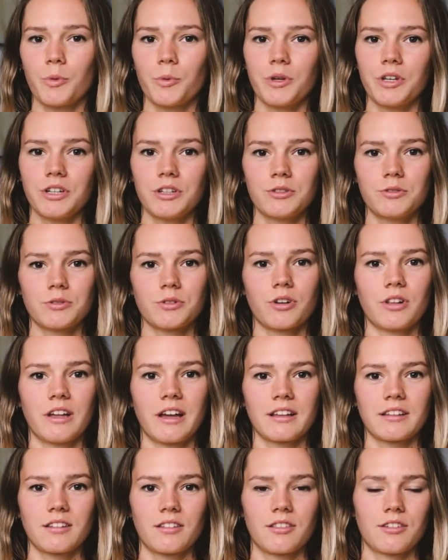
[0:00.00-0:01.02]
we needed to
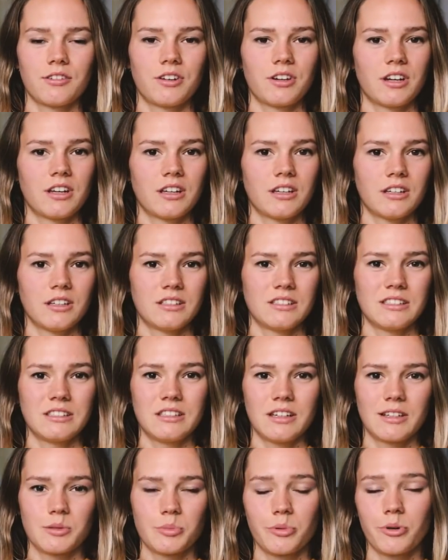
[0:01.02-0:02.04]
collect 30
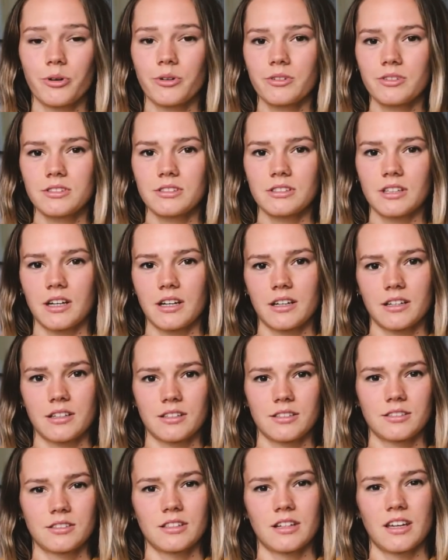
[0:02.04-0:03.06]
ECTS points,
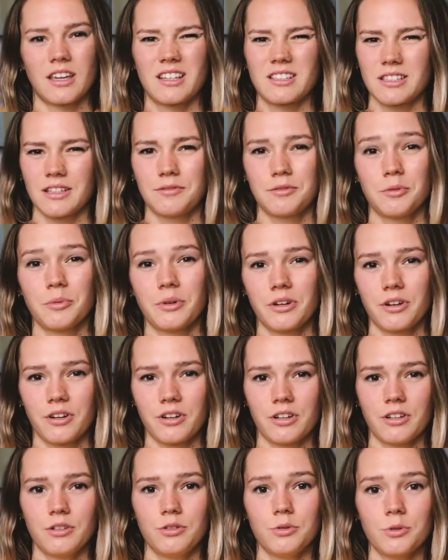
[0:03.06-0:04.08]
as I guess everywhere
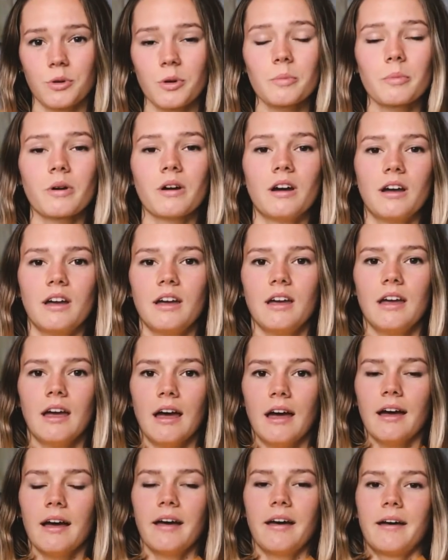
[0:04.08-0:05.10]
in Europe.
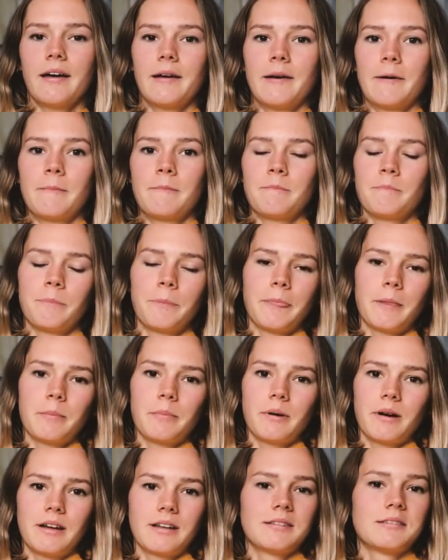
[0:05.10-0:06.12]

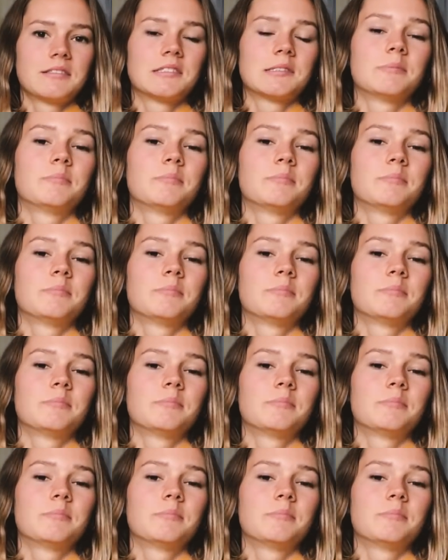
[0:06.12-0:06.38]
But in